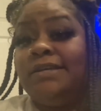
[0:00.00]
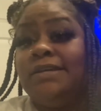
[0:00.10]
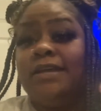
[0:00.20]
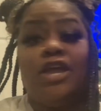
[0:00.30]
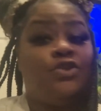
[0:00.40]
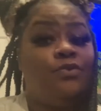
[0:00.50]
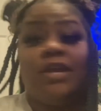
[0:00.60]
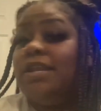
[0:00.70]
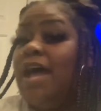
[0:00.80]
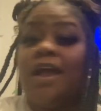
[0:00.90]
And you
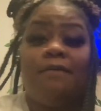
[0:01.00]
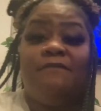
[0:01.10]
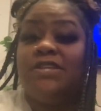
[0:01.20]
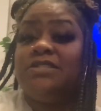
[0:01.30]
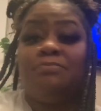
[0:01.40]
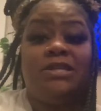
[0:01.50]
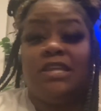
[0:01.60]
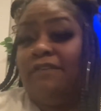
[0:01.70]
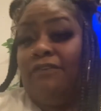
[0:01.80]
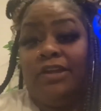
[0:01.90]
cannot convince me
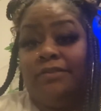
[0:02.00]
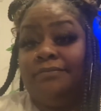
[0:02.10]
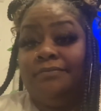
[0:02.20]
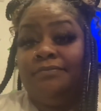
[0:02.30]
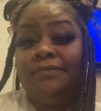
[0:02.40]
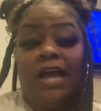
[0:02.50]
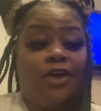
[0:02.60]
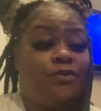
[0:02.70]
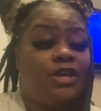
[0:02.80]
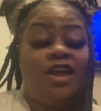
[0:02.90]
different. I
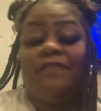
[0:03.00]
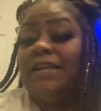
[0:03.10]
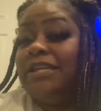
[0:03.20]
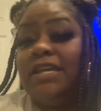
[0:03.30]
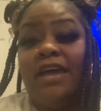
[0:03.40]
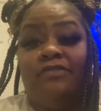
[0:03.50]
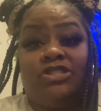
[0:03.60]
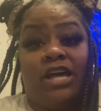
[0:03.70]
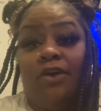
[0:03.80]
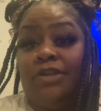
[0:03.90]
don't care if I did have a
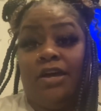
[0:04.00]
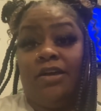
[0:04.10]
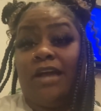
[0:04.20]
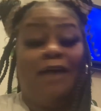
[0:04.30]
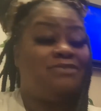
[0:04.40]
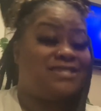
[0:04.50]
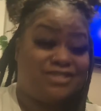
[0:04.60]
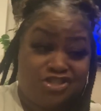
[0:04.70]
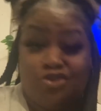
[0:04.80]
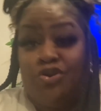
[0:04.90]
child young. I'm
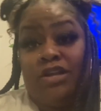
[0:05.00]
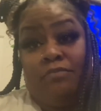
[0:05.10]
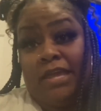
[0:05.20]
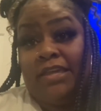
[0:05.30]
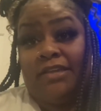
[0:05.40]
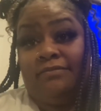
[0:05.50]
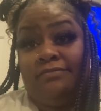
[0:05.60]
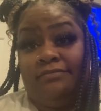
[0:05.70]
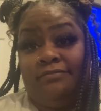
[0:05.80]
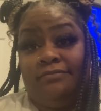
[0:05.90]
still going to make it.
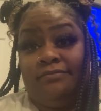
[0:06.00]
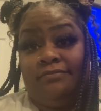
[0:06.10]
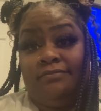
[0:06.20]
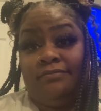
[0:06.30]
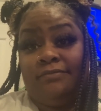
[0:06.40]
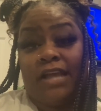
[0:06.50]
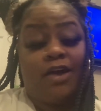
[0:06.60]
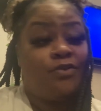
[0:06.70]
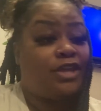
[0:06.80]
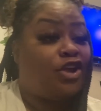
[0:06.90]
I
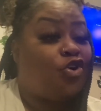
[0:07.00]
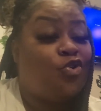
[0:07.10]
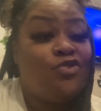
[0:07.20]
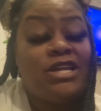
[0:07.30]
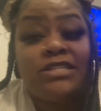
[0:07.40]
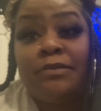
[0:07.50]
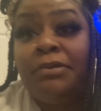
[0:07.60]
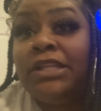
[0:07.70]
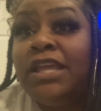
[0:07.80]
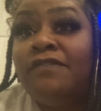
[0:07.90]
don't care who doesn't
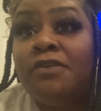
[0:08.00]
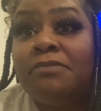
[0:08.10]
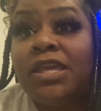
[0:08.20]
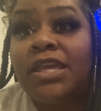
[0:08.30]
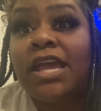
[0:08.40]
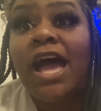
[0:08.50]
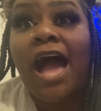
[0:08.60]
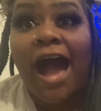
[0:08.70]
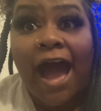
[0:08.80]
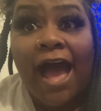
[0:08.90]
believe in me.
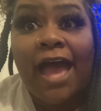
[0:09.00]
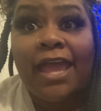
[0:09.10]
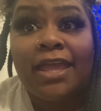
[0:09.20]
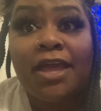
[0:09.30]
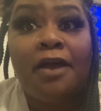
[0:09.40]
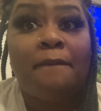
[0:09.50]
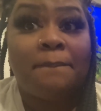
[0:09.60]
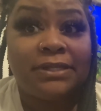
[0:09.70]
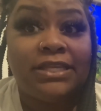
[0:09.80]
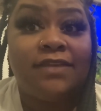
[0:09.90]
I
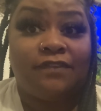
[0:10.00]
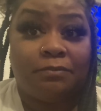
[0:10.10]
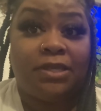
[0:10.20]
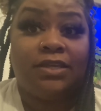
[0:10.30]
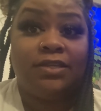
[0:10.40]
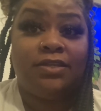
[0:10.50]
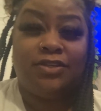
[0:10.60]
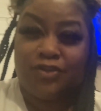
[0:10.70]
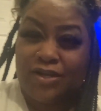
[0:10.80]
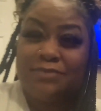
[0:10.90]
believe in me.
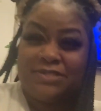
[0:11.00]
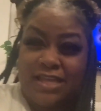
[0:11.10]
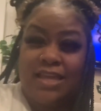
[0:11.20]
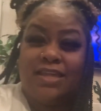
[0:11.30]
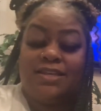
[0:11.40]
You know what I'm saying?